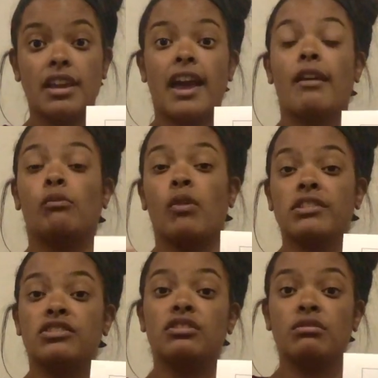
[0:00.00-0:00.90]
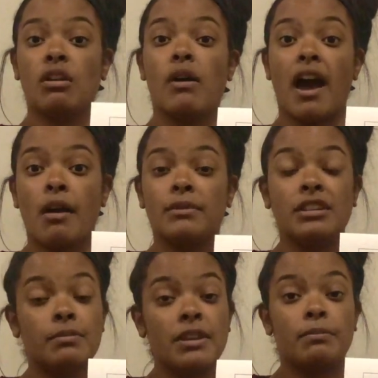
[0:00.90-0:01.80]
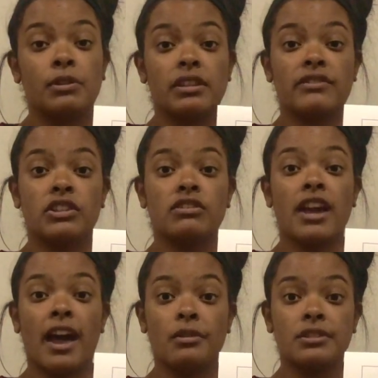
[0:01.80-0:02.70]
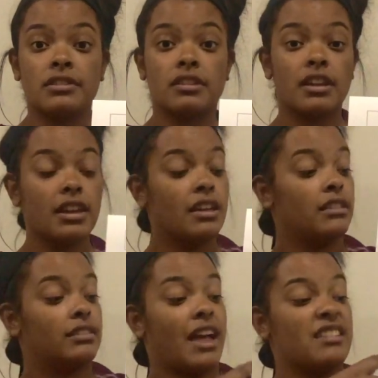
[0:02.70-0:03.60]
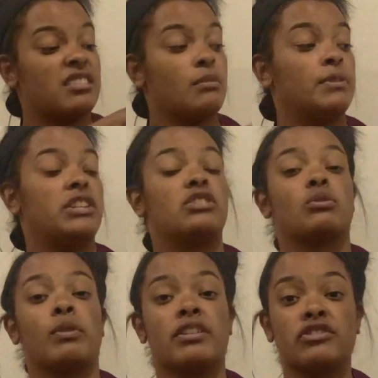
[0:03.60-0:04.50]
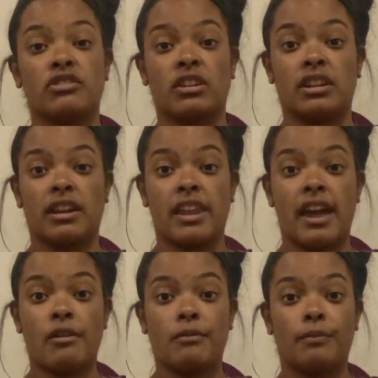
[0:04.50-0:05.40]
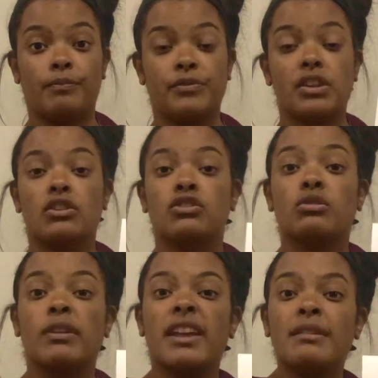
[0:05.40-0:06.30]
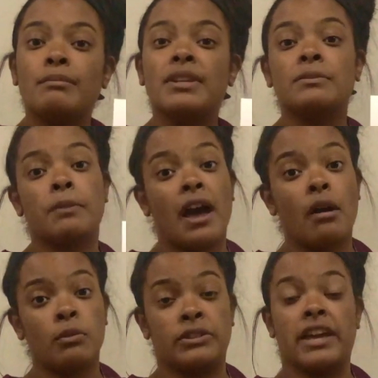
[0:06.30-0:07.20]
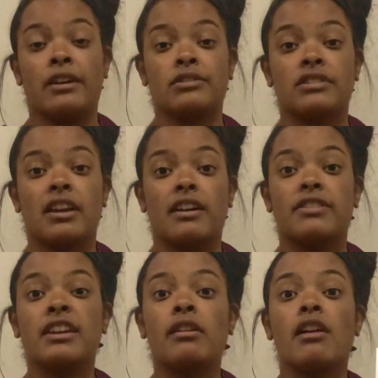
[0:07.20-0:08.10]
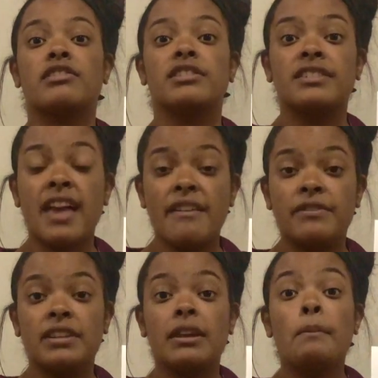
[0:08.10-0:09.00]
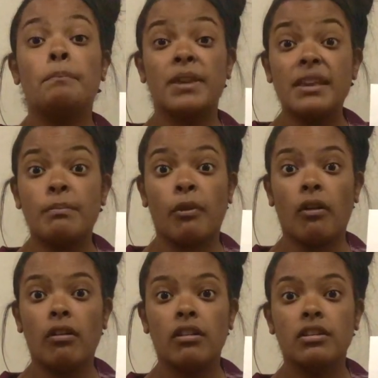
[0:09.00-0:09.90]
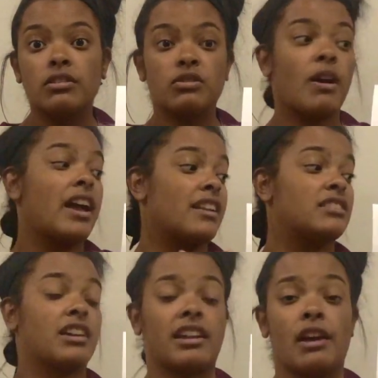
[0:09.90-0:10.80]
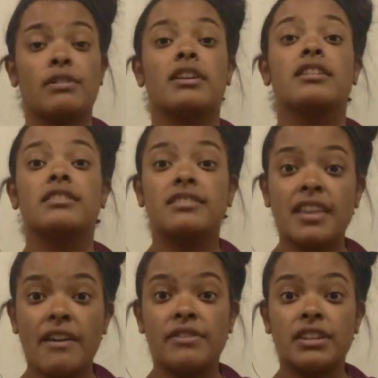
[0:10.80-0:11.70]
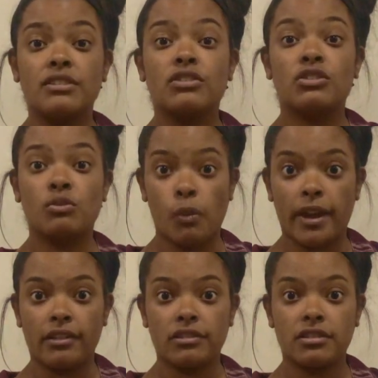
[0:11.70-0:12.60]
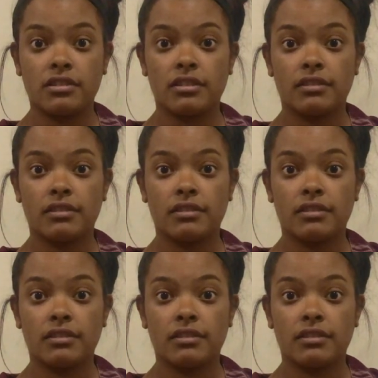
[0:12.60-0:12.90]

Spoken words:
And once you know how many people live in your house, that's how many squares you're going to cut out. So in Miss Powell's house, there are 7 people. So I had to cut out 7 squares.